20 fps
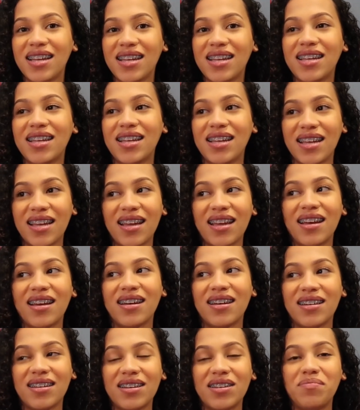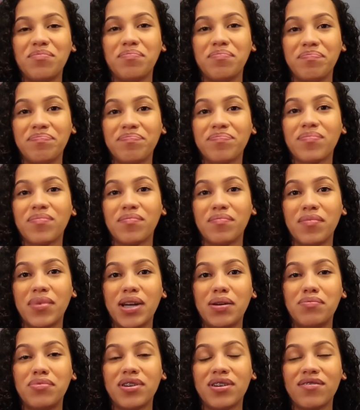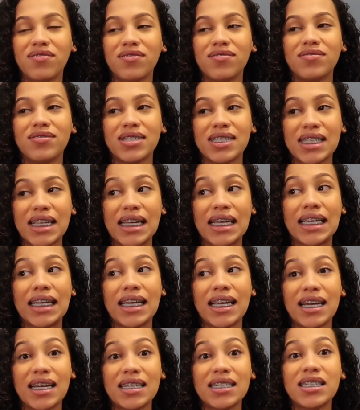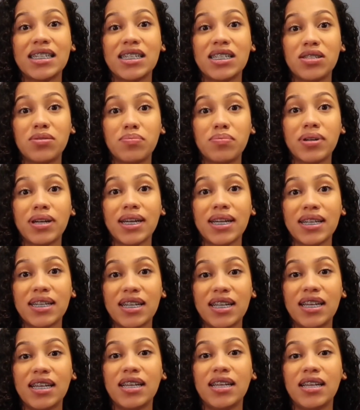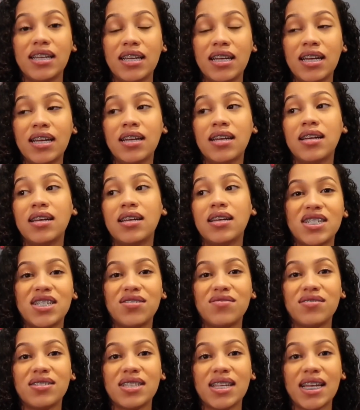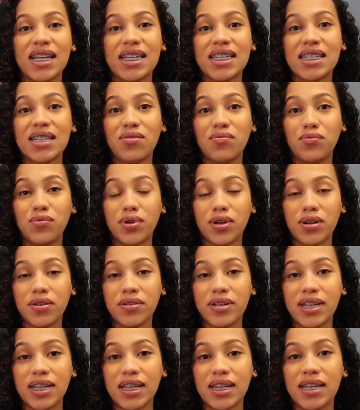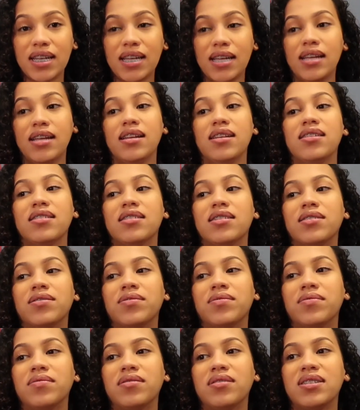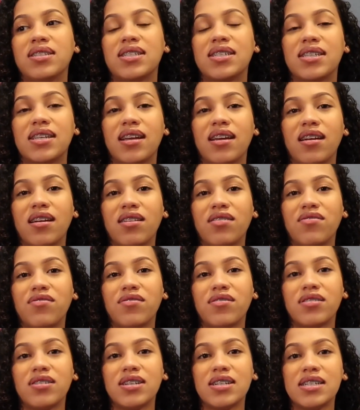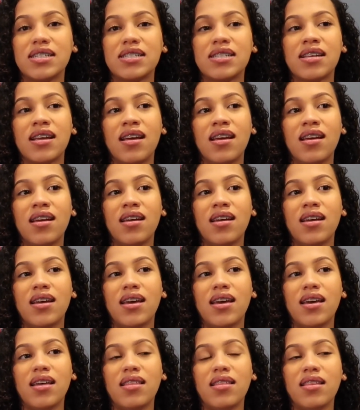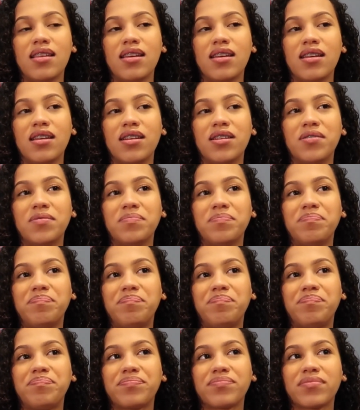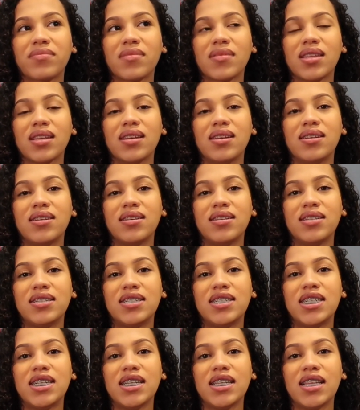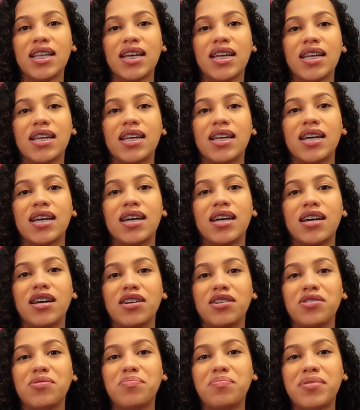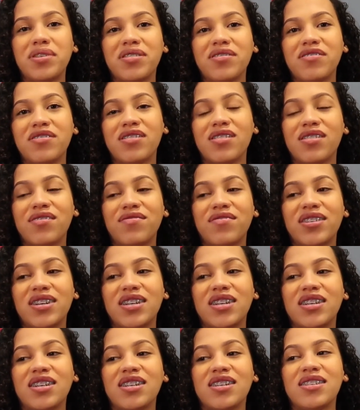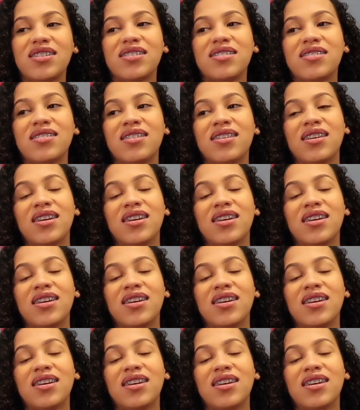yeah. And my boyfriend was like, yeah, she's pregnant. She was like worried and scared for us, and then she like hugged both of us,